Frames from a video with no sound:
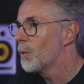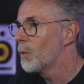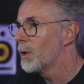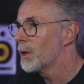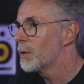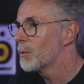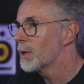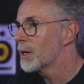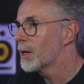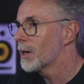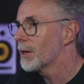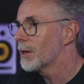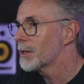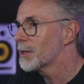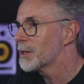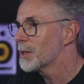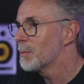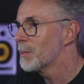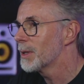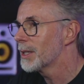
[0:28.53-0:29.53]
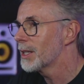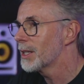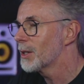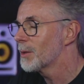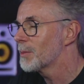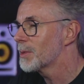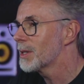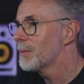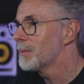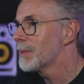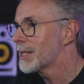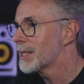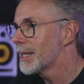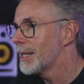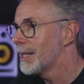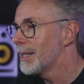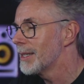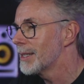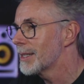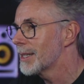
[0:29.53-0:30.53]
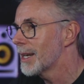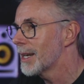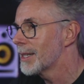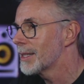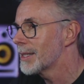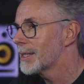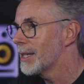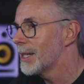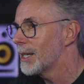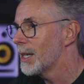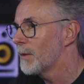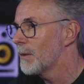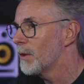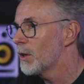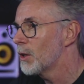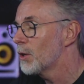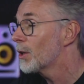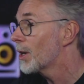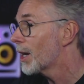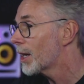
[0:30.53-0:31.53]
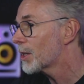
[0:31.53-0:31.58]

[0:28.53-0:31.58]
with regards to building up some scenes and seeing if it could